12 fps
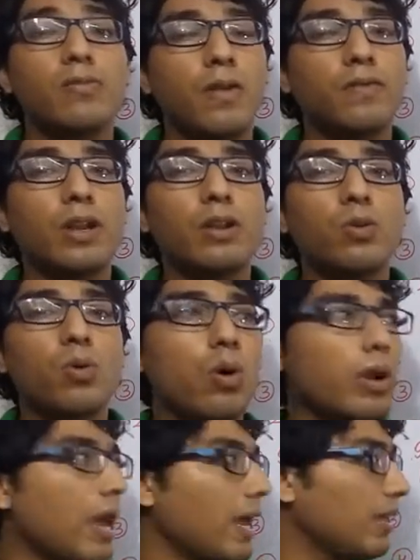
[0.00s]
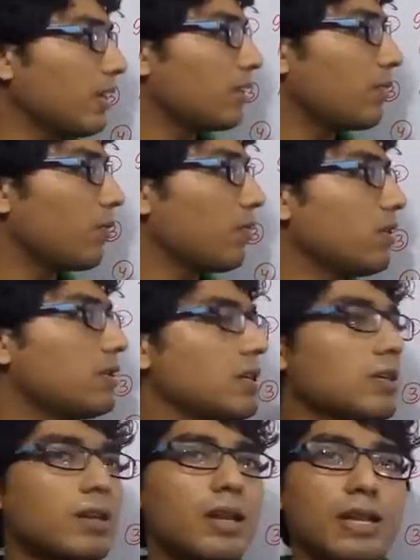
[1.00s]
52 or any other provision